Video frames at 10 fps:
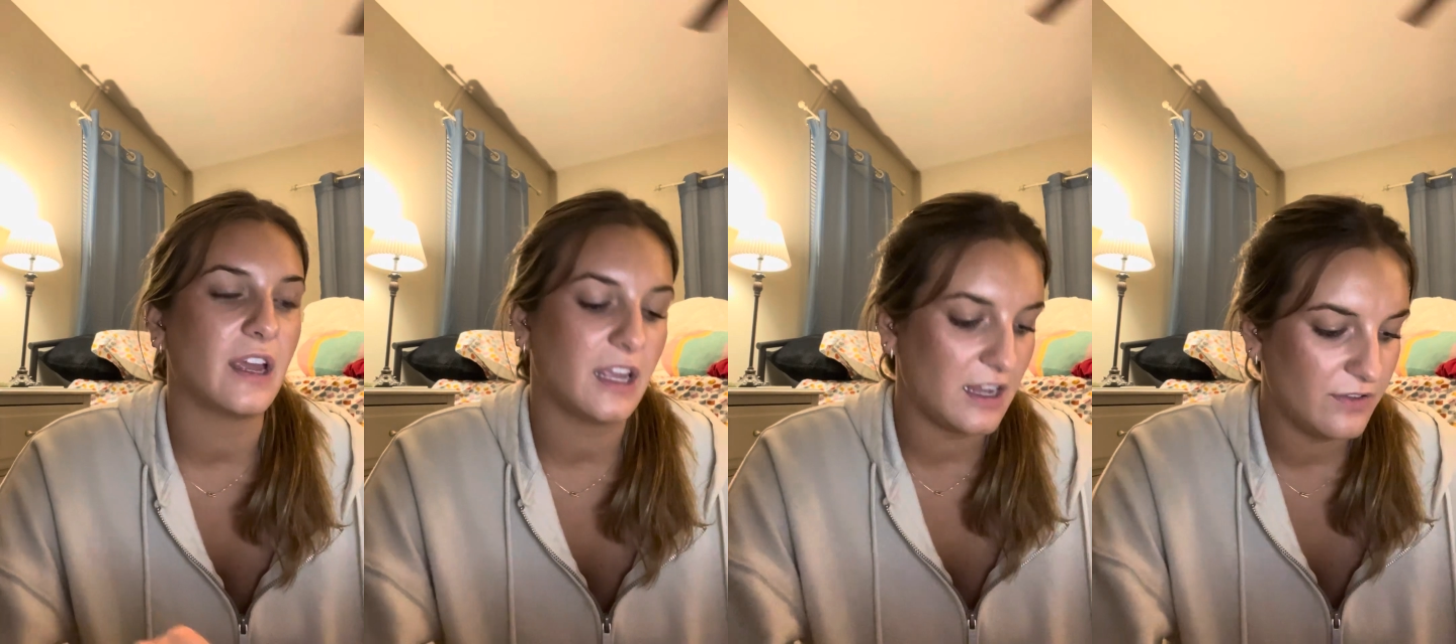
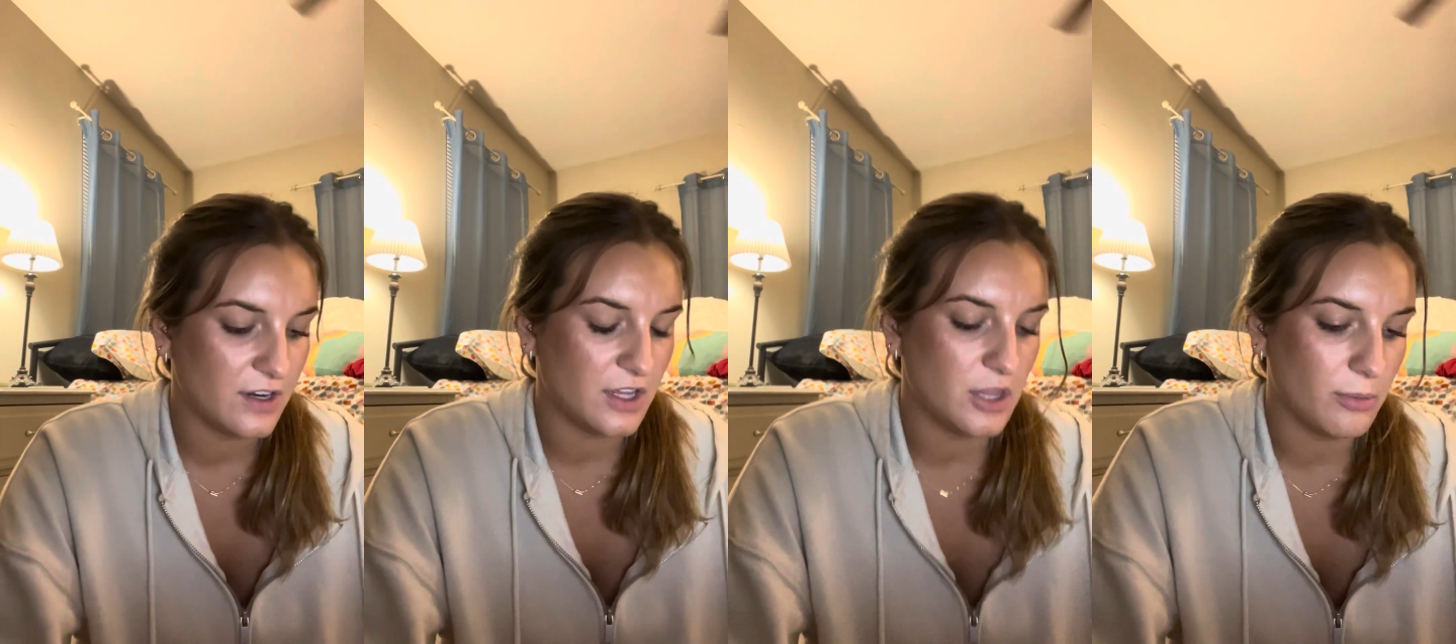even
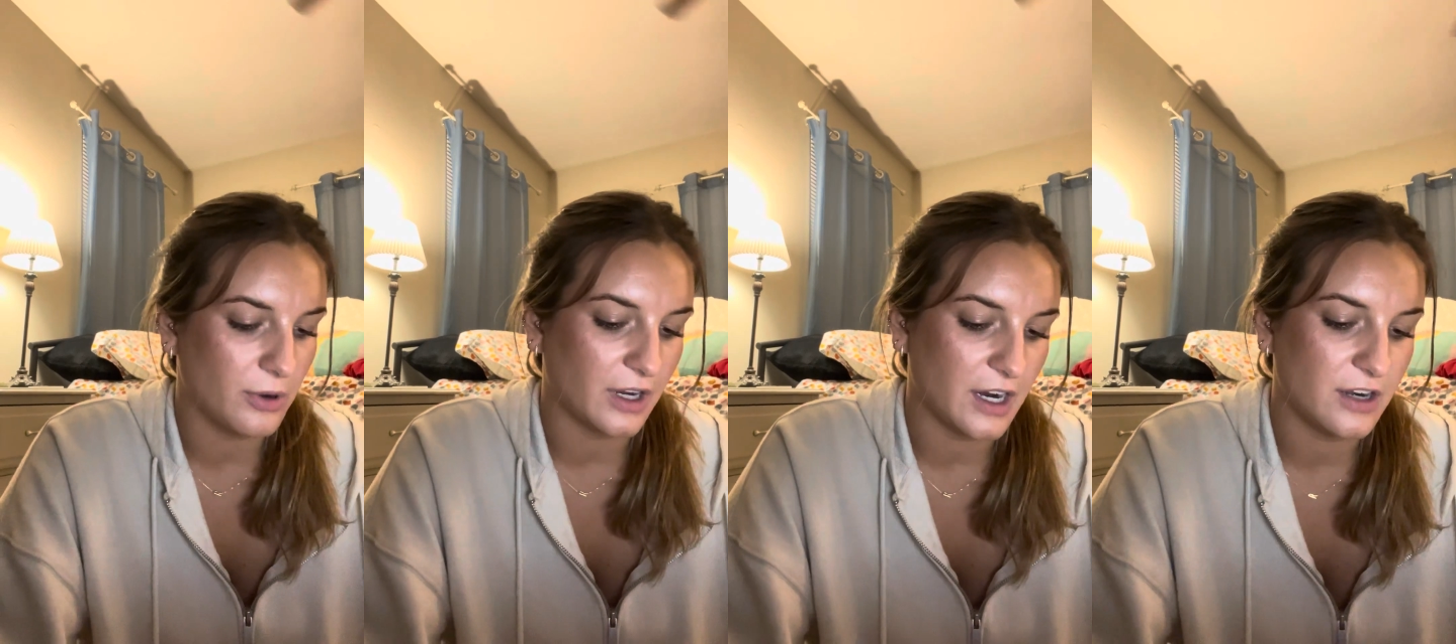in the
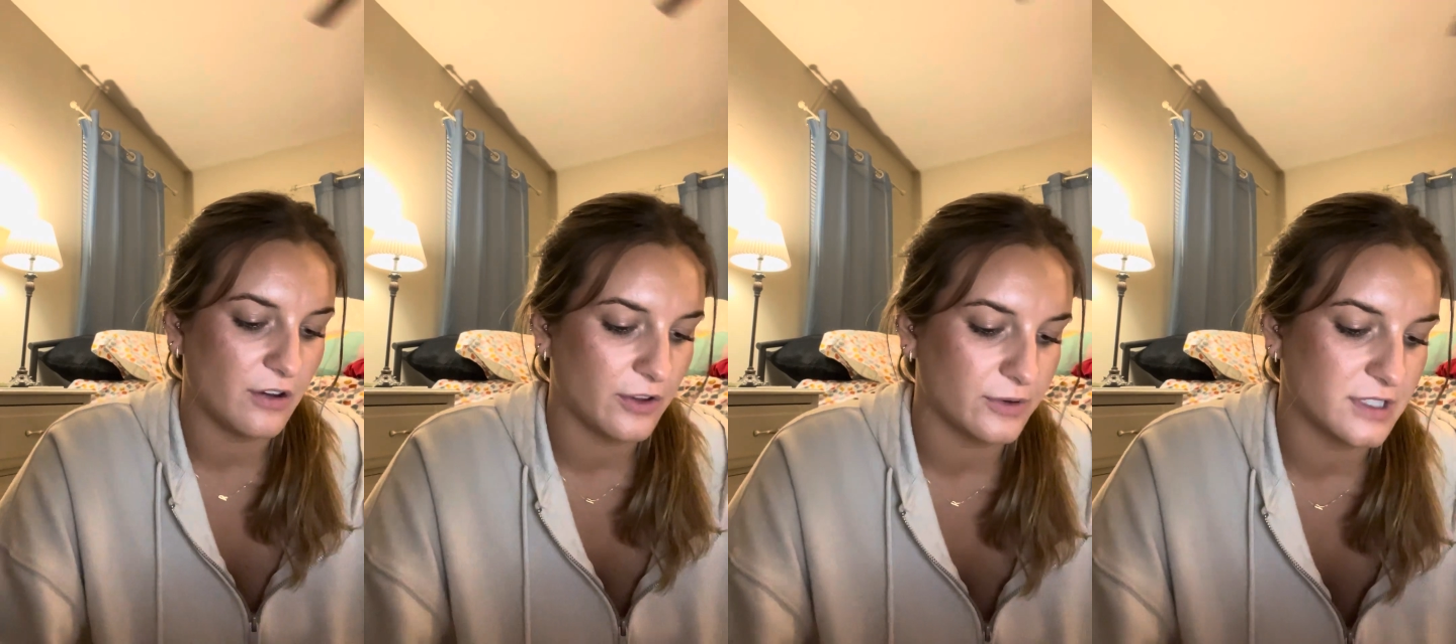book I know
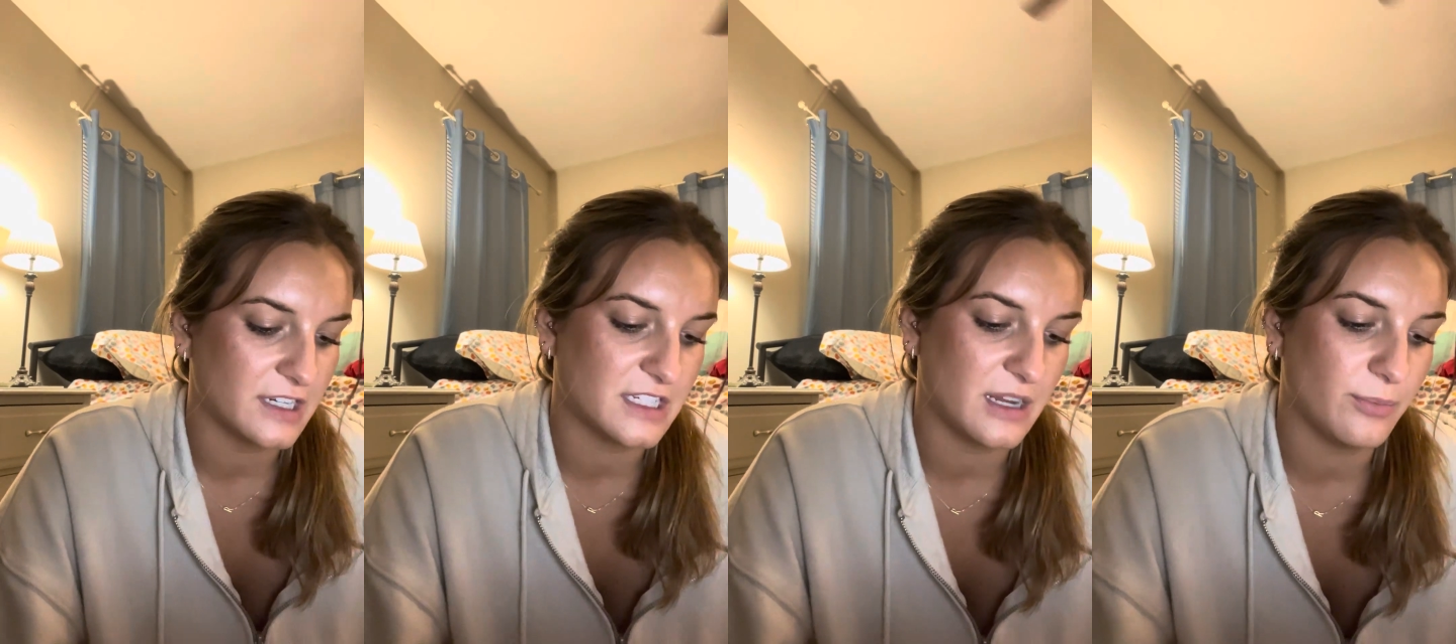there was an
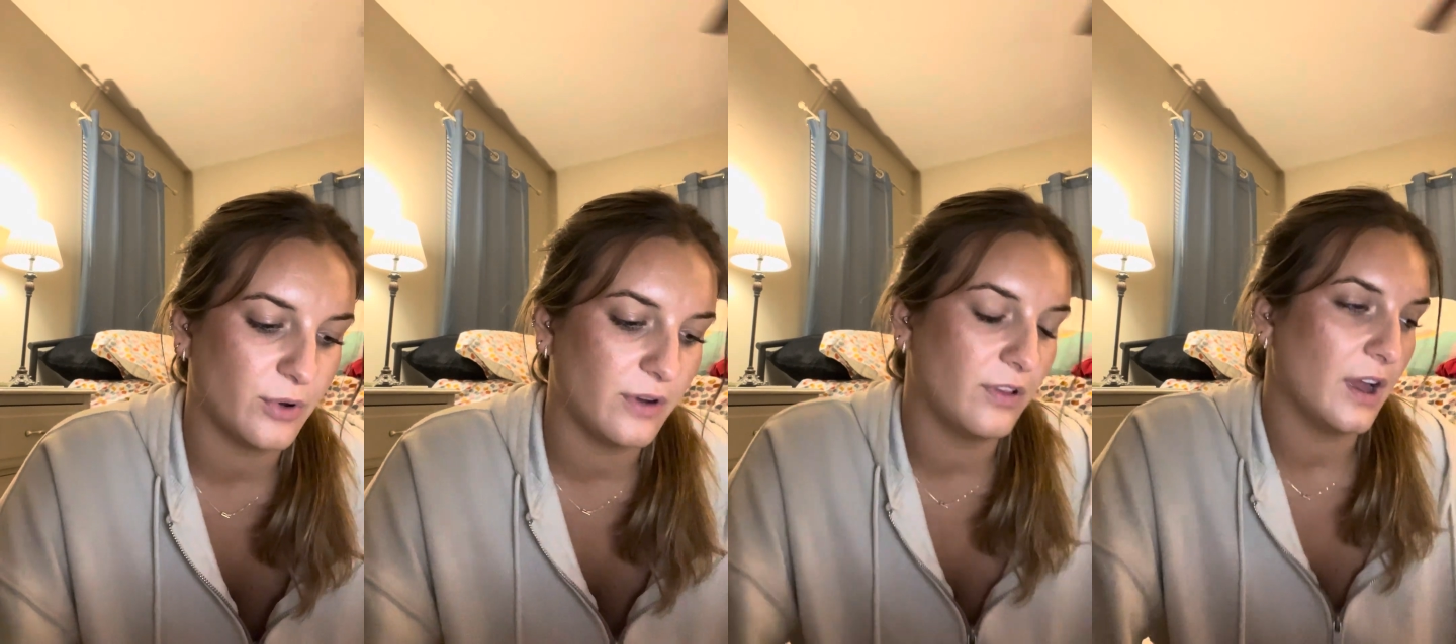example of